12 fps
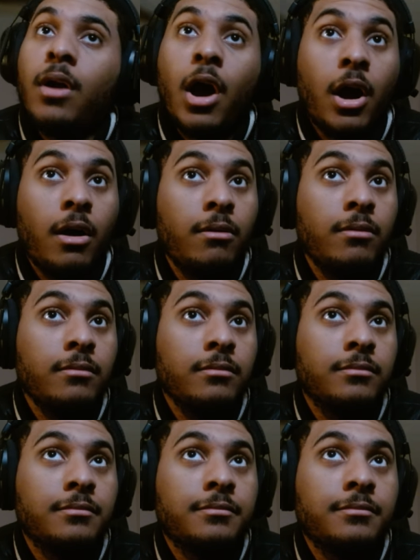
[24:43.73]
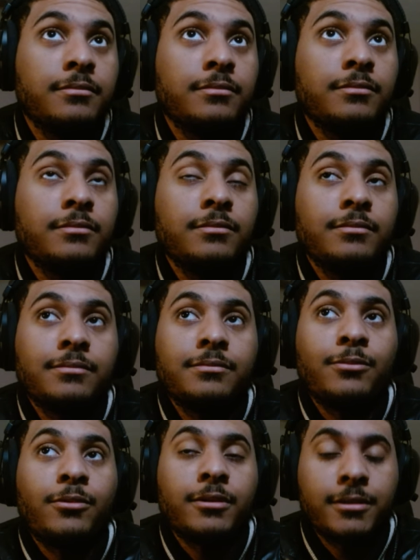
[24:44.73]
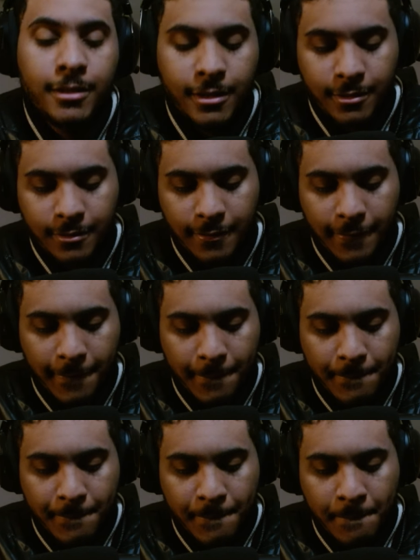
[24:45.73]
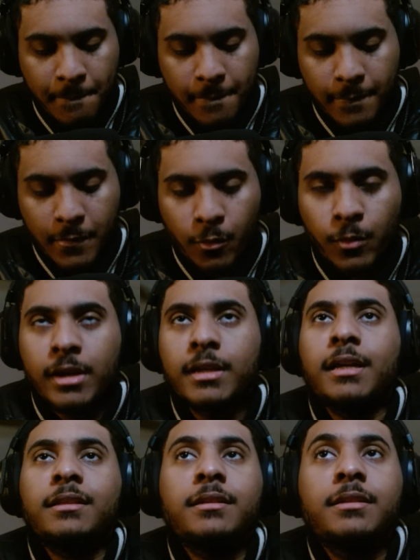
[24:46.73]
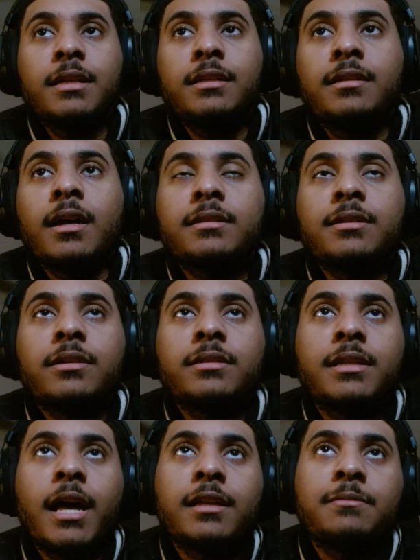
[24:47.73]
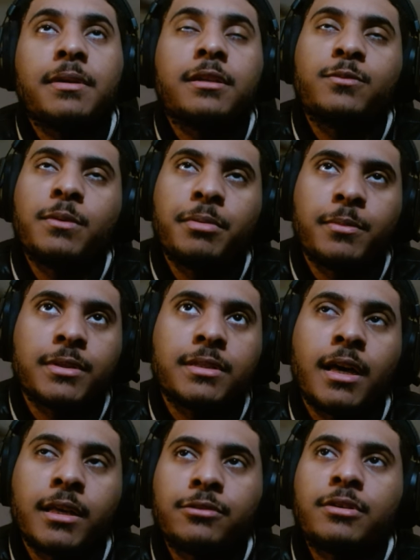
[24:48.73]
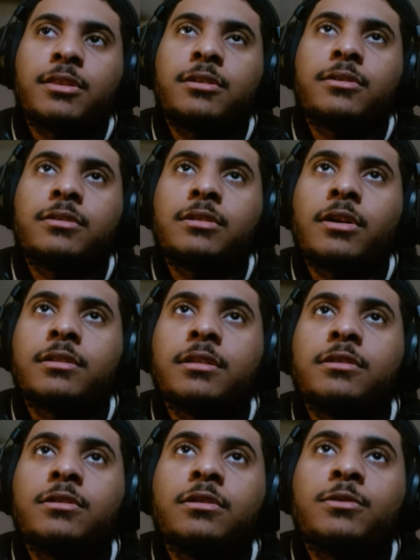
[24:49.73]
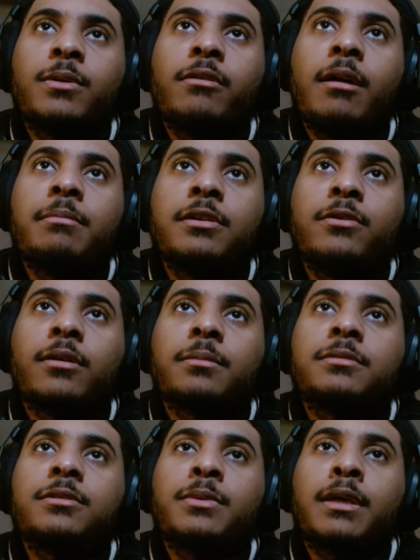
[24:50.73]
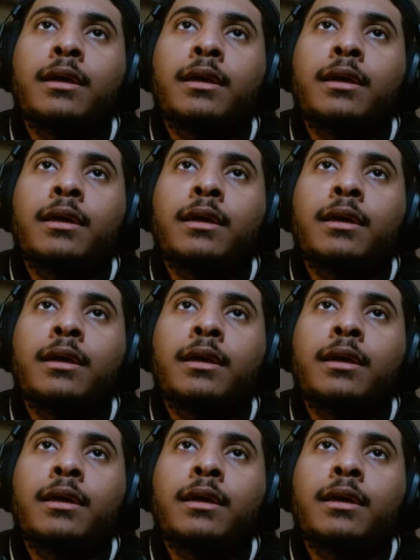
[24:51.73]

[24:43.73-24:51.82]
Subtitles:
Oh, we'll see. We didn't get to see TEQ cell stats because we put him in slot 3. The turn starts as soon as we grab the orb, so